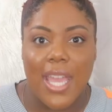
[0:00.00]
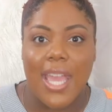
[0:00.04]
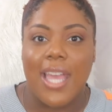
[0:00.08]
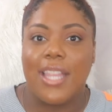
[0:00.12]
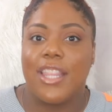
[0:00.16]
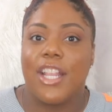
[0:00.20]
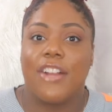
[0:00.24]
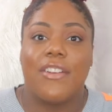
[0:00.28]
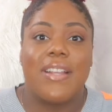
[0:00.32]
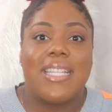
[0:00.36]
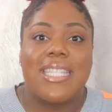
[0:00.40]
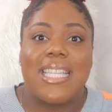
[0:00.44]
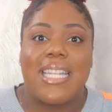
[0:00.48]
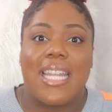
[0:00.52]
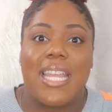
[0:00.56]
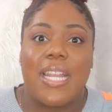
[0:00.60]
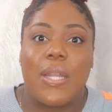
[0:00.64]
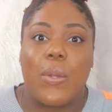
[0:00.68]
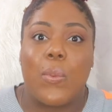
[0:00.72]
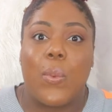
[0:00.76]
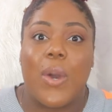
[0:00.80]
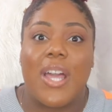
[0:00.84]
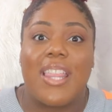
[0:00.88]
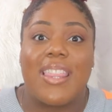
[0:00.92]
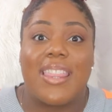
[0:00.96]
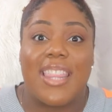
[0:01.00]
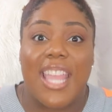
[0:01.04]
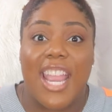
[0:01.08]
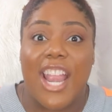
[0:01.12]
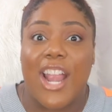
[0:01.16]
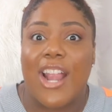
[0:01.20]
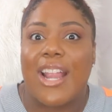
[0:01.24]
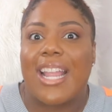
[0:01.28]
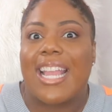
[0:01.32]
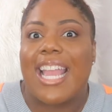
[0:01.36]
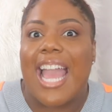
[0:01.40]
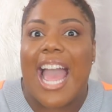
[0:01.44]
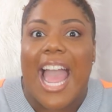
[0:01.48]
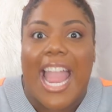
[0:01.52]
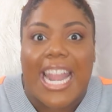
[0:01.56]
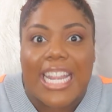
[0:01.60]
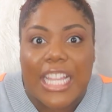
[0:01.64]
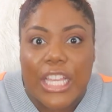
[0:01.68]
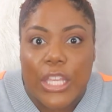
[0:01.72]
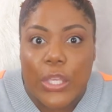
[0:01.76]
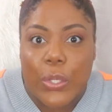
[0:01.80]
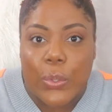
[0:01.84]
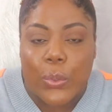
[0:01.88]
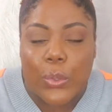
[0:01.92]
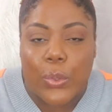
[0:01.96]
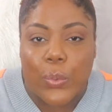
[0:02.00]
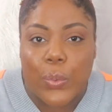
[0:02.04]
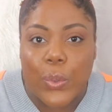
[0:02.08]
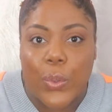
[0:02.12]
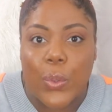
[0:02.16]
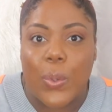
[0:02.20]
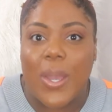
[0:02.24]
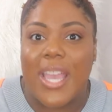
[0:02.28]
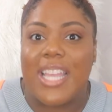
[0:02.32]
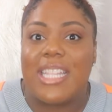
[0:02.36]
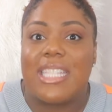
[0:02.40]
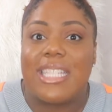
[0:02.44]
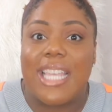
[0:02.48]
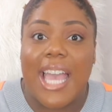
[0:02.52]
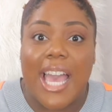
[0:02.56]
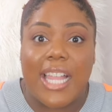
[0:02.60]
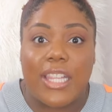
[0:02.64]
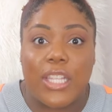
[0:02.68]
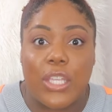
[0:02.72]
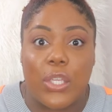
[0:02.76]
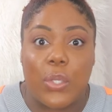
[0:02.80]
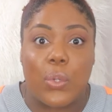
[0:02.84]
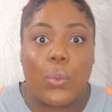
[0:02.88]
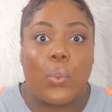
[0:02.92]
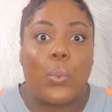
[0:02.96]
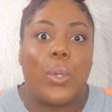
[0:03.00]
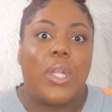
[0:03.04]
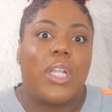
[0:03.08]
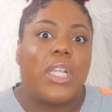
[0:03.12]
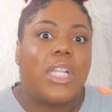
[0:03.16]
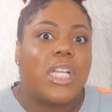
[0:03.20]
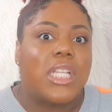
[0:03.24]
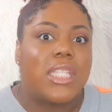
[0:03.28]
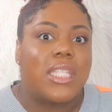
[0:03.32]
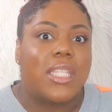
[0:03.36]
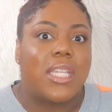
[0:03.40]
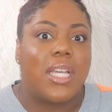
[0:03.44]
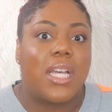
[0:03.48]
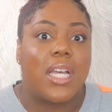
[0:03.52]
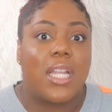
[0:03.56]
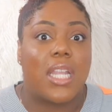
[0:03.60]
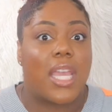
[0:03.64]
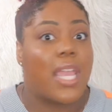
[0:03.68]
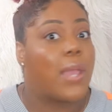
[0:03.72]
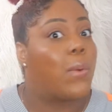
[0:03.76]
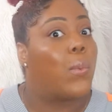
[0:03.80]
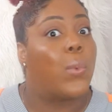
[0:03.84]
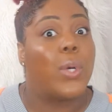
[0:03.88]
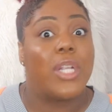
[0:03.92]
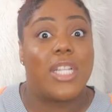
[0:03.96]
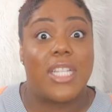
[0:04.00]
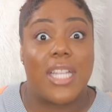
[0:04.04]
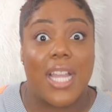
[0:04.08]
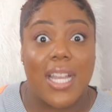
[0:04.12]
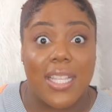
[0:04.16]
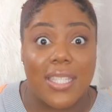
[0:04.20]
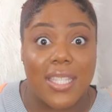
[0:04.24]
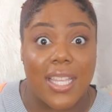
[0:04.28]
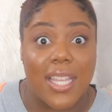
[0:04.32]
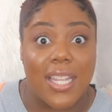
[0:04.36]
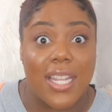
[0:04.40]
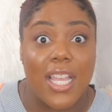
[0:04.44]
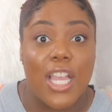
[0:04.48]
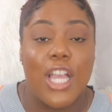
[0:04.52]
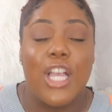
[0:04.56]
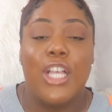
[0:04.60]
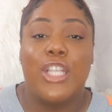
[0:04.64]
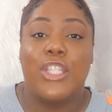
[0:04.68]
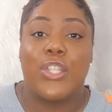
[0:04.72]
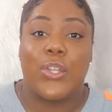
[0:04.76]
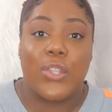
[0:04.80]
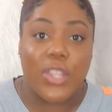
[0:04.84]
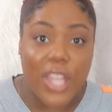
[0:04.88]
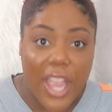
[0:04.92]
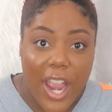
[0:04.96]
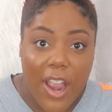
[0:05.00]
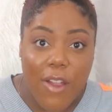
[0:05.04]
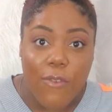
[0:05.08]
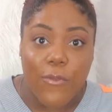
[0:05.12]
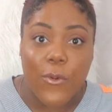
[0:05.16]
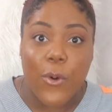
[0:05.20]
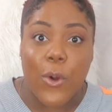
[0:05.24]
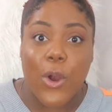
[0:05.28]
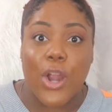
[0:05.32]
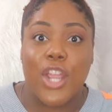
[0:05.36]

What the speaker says: there isn't anyone there guiding you through and telling you what looks good and what doesn't. So therefore,